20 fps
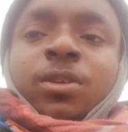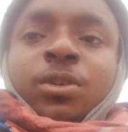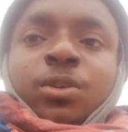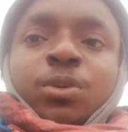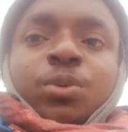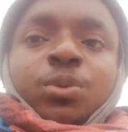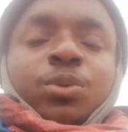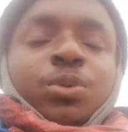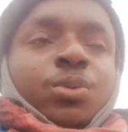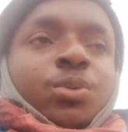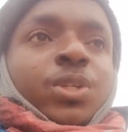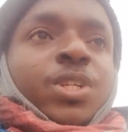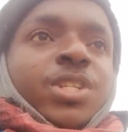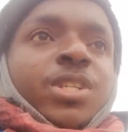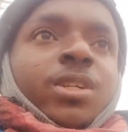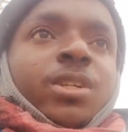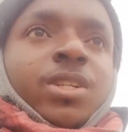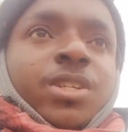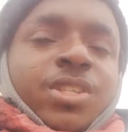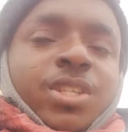
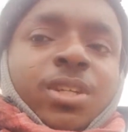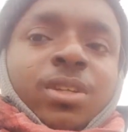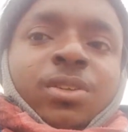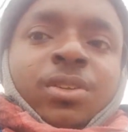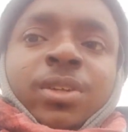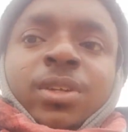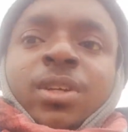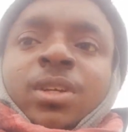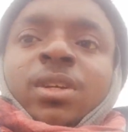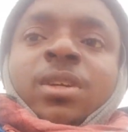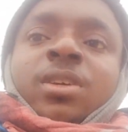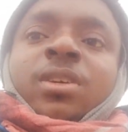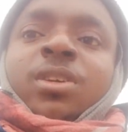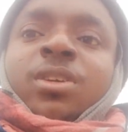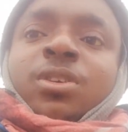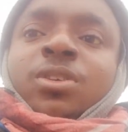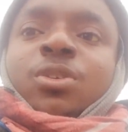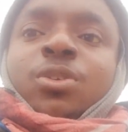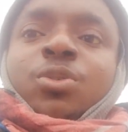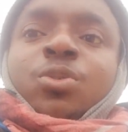Listen.
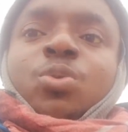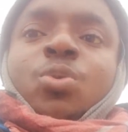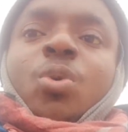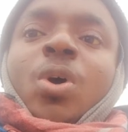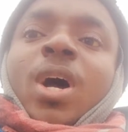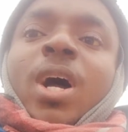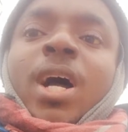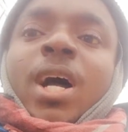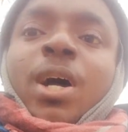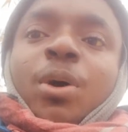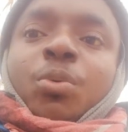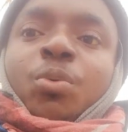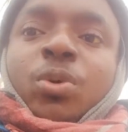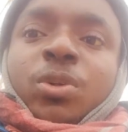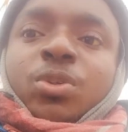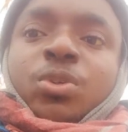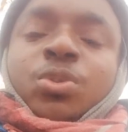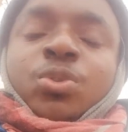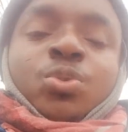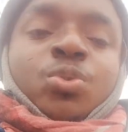You are
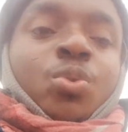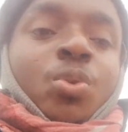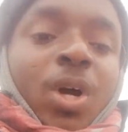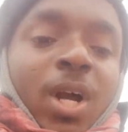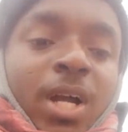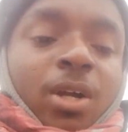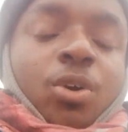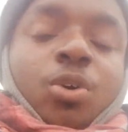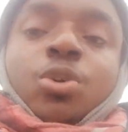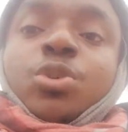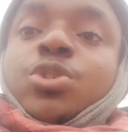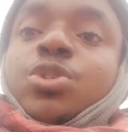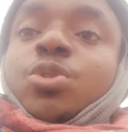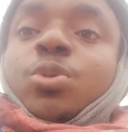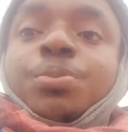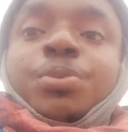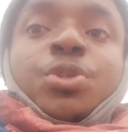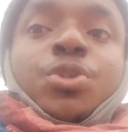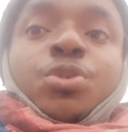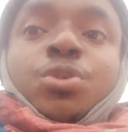what you are caused
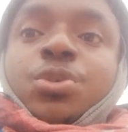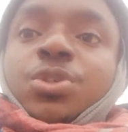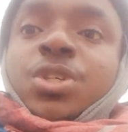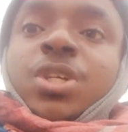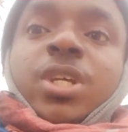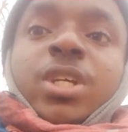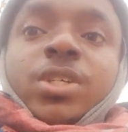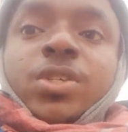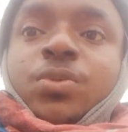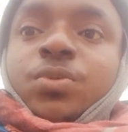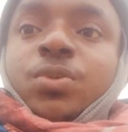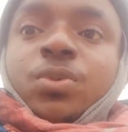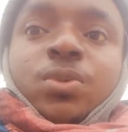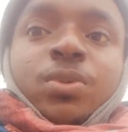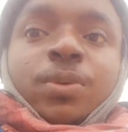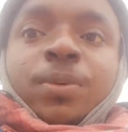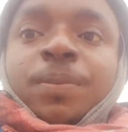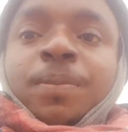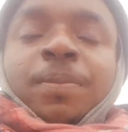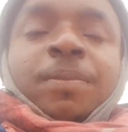to be successful.
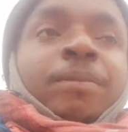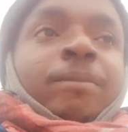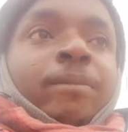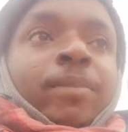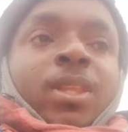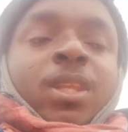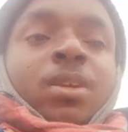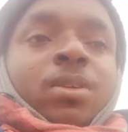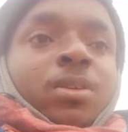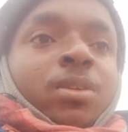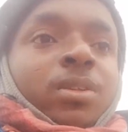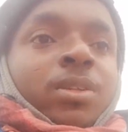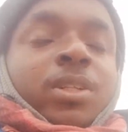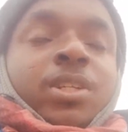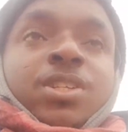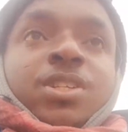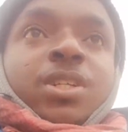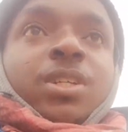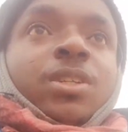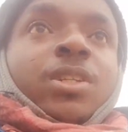
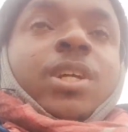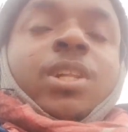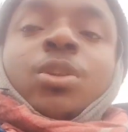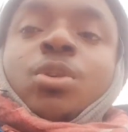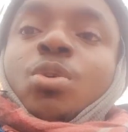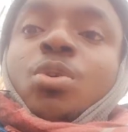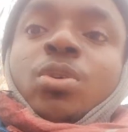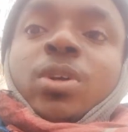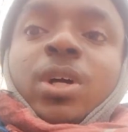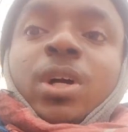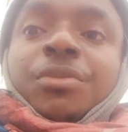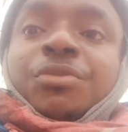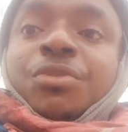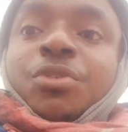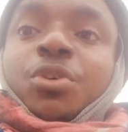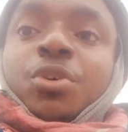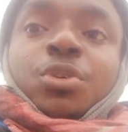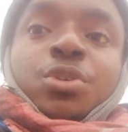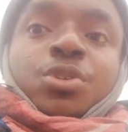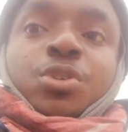Listen, the Lord
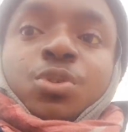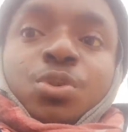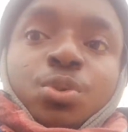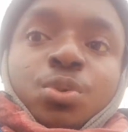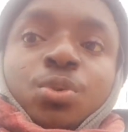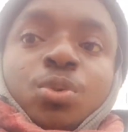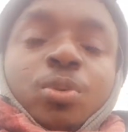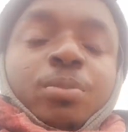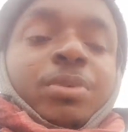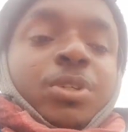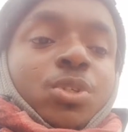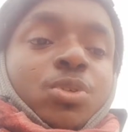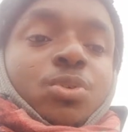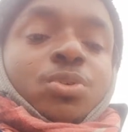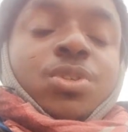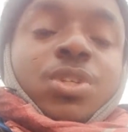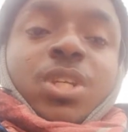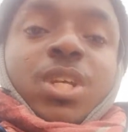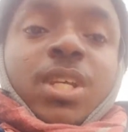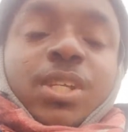have caused you to be
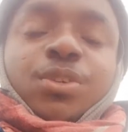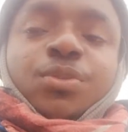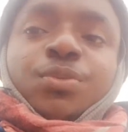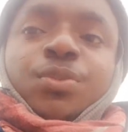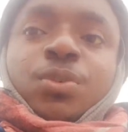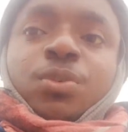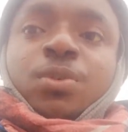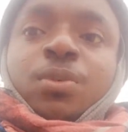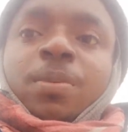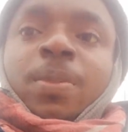successful.